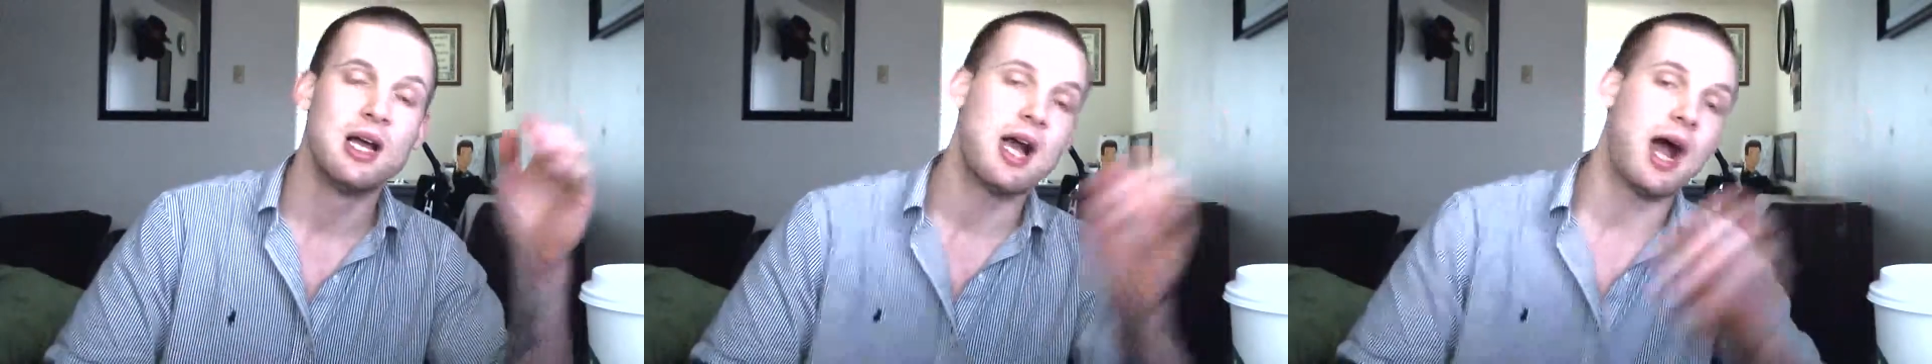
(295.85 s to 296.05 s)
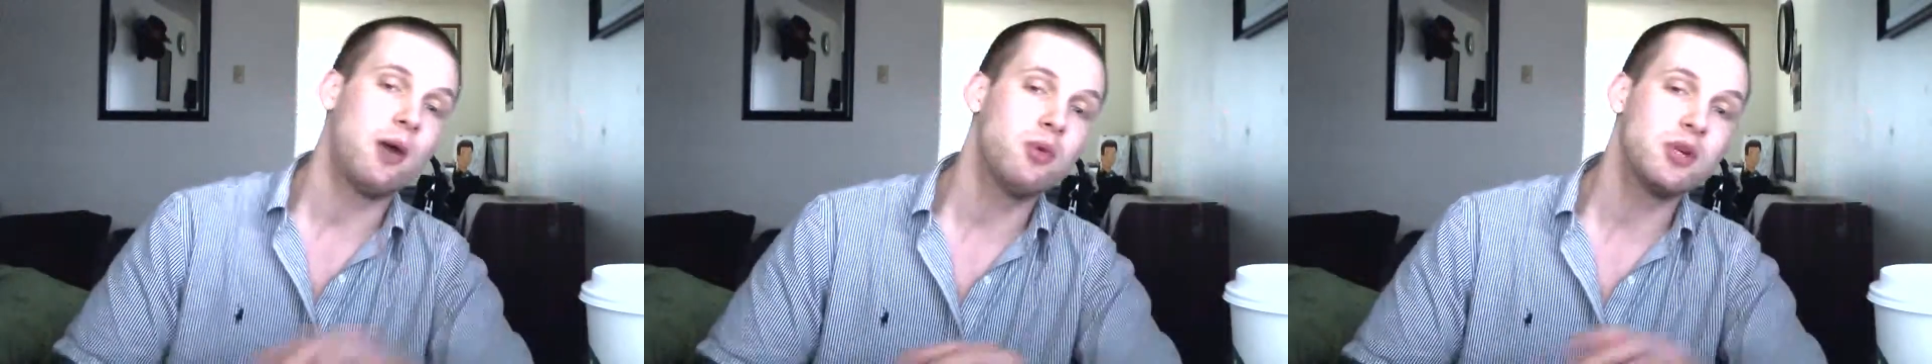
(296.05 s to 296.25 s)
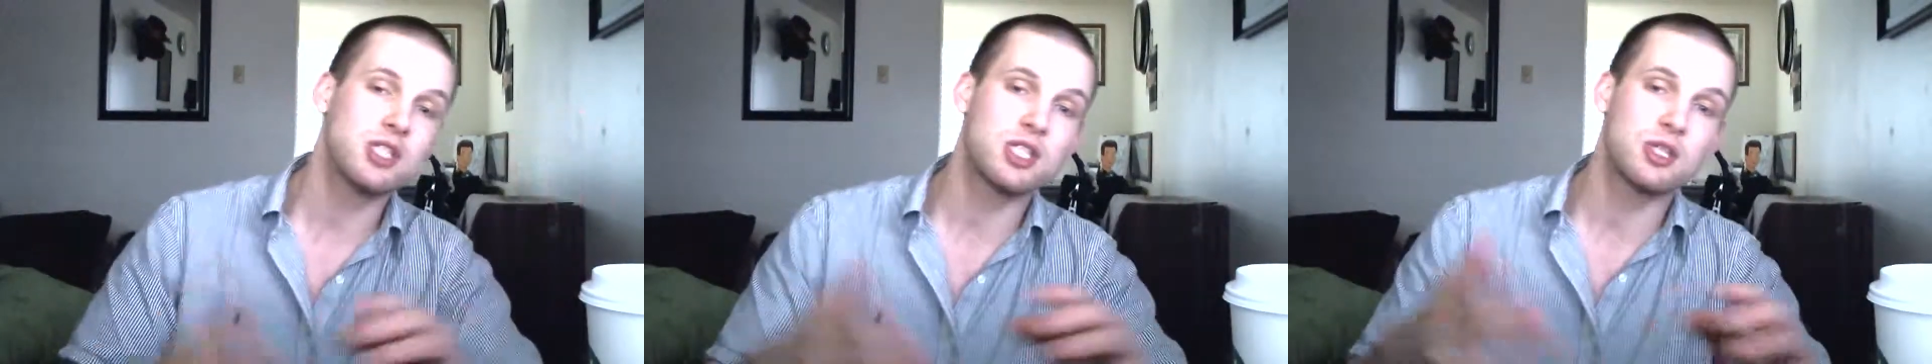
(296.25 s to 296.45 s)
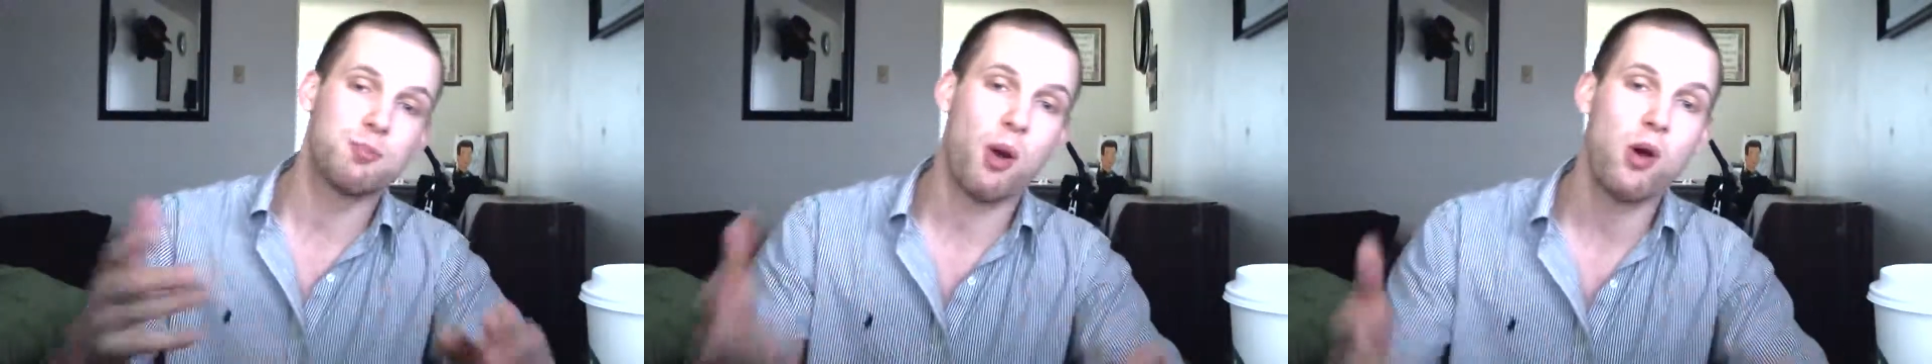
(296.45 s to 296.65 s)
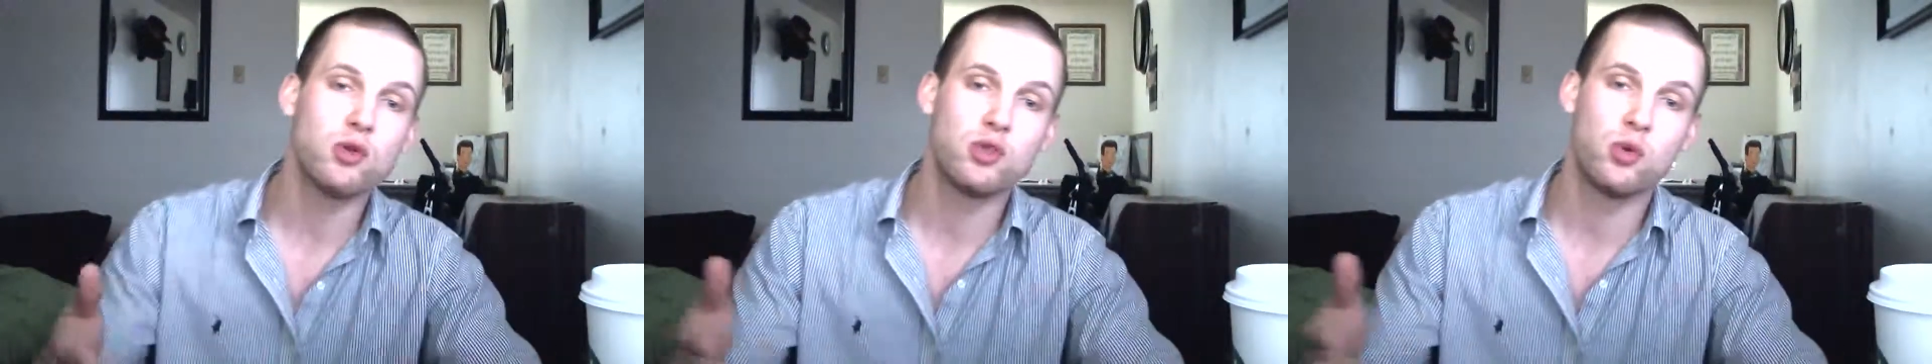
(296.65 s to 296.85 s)
I once
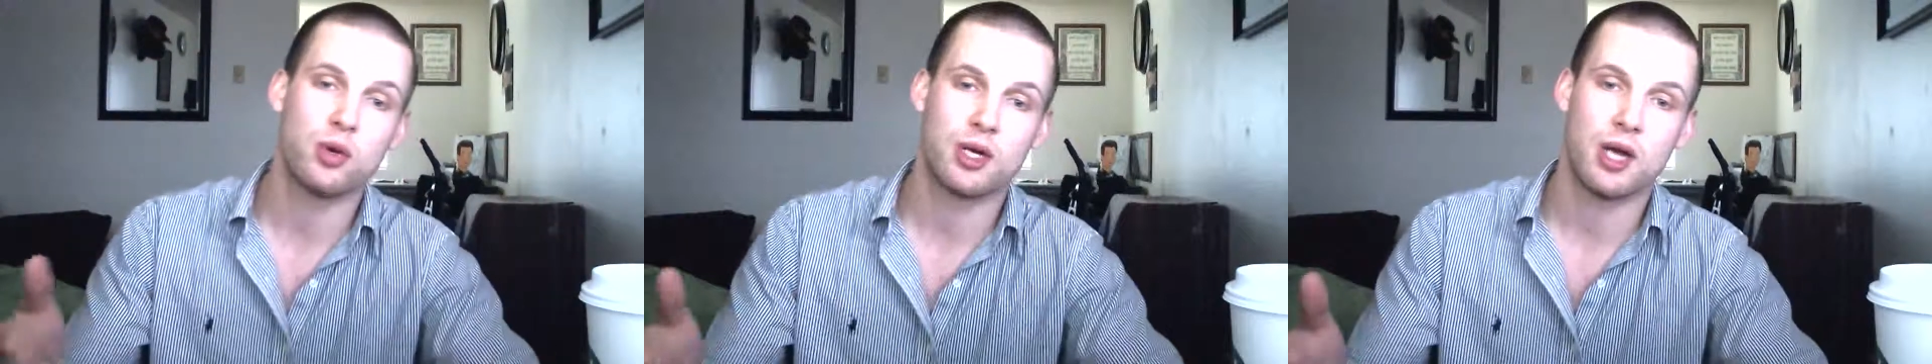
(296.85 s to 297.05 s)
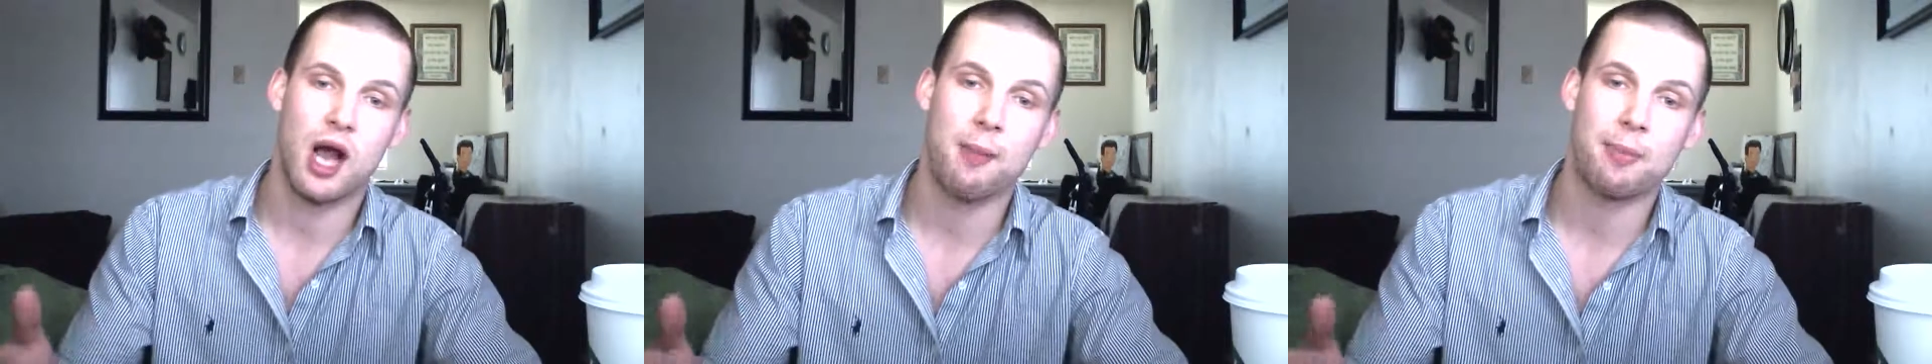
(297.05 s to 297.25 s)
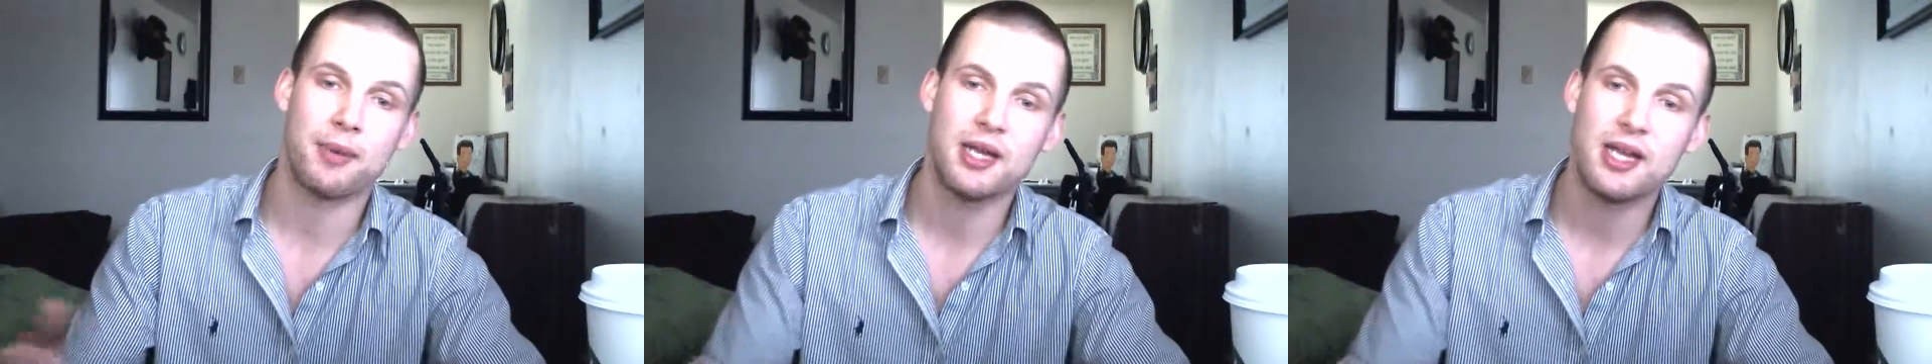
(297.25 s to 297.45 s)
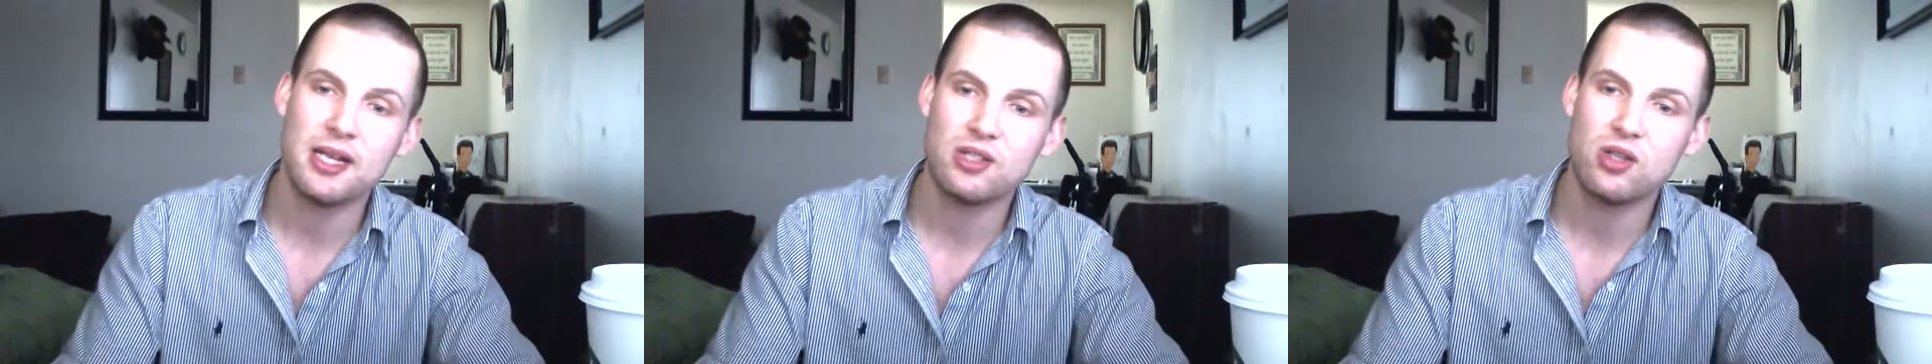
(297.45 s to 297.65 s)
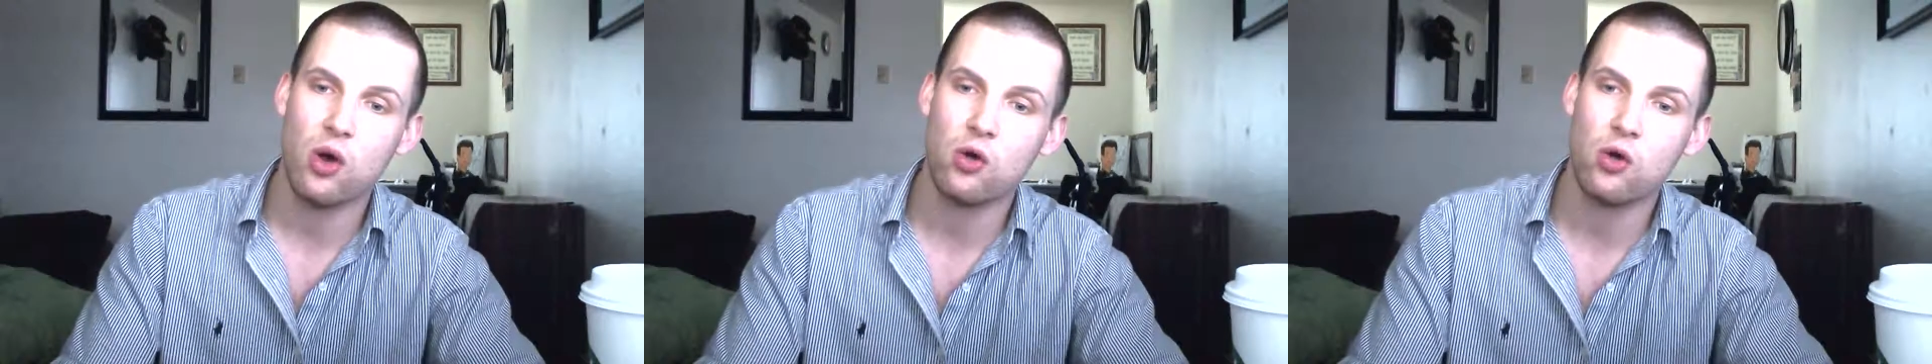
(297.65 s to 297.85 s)
spoke to a cop and
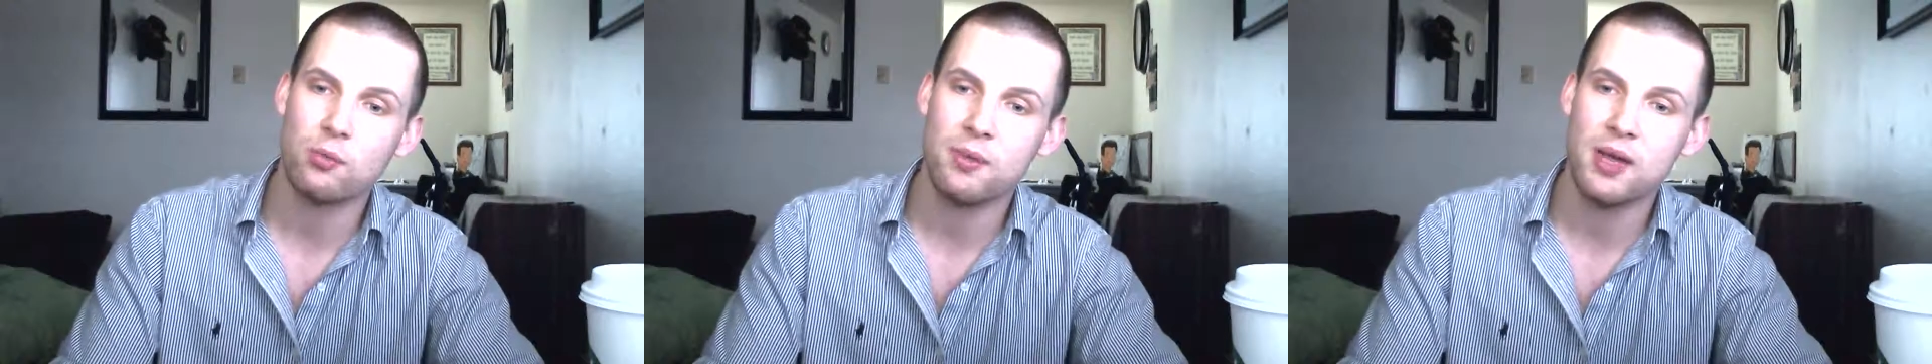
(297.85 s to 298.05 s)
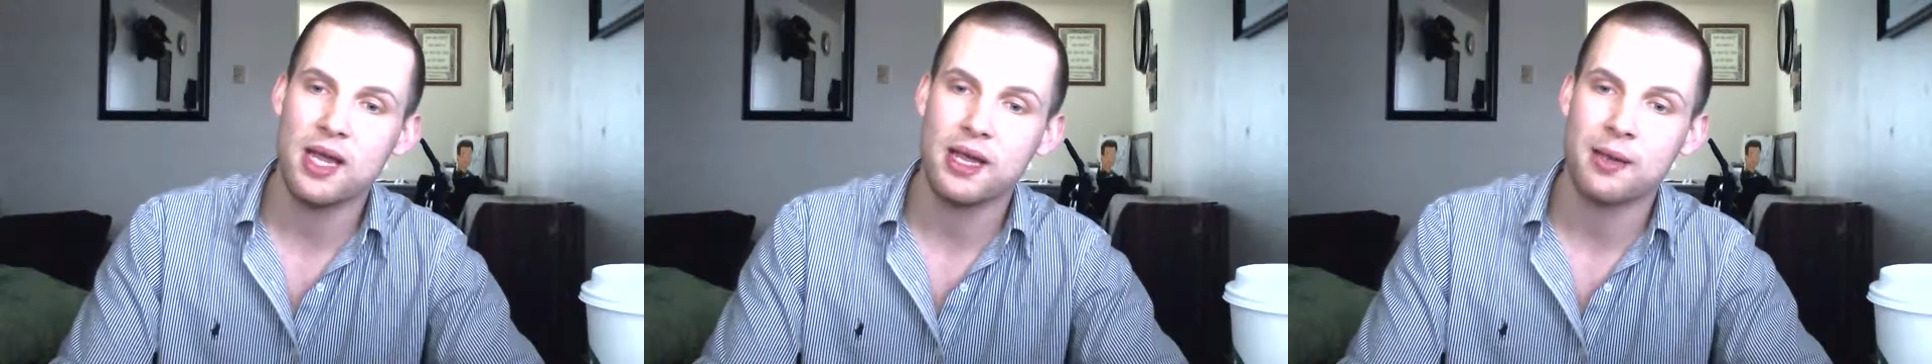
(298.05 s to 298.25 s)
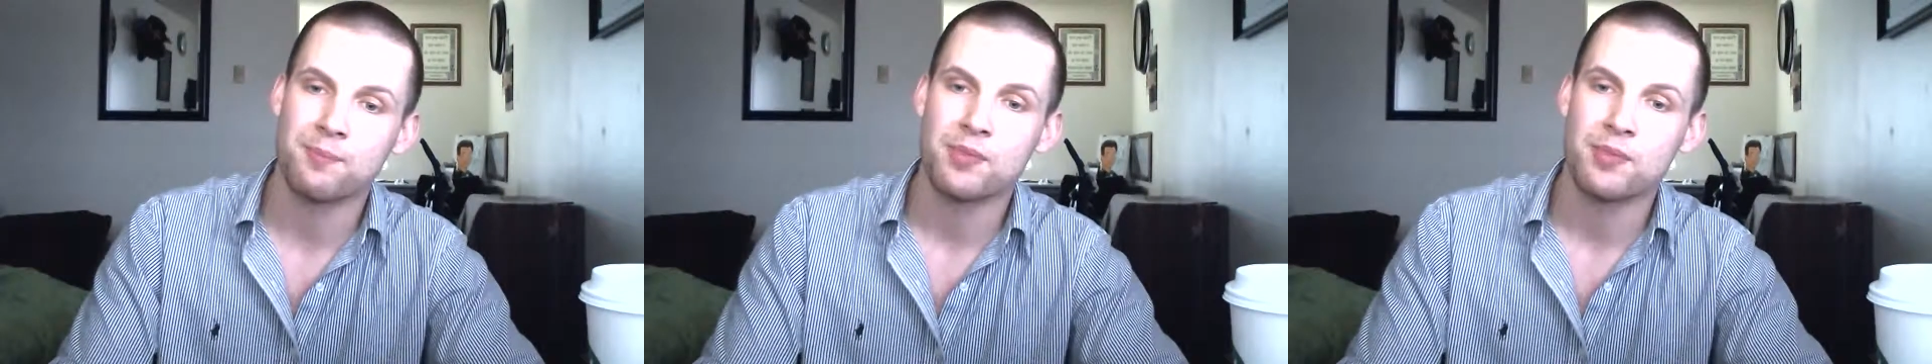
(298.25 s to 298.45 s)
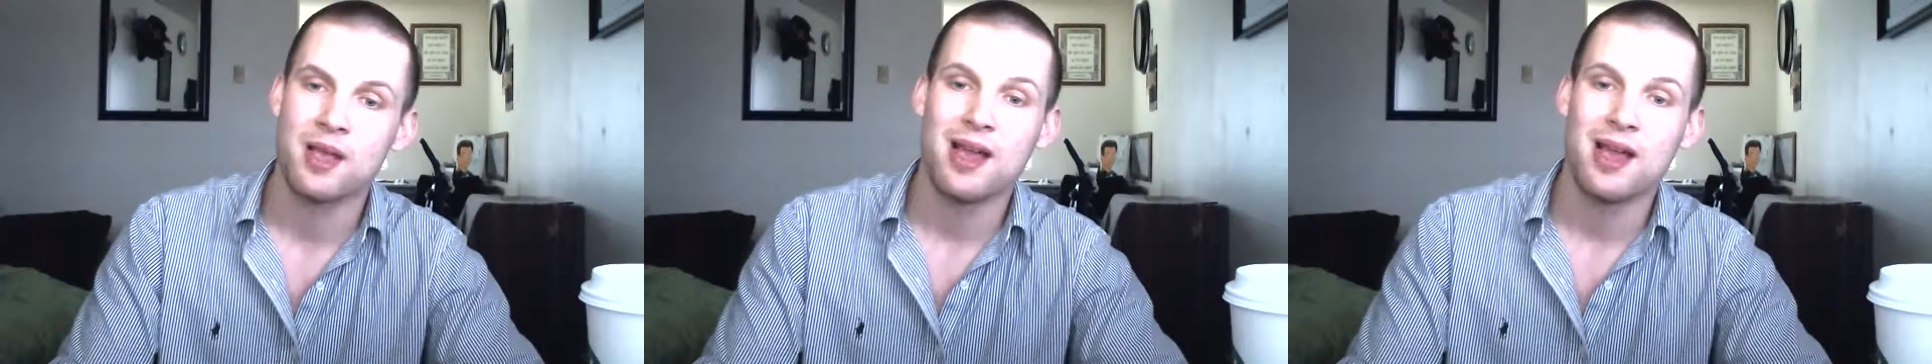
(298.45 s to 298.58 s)
he told me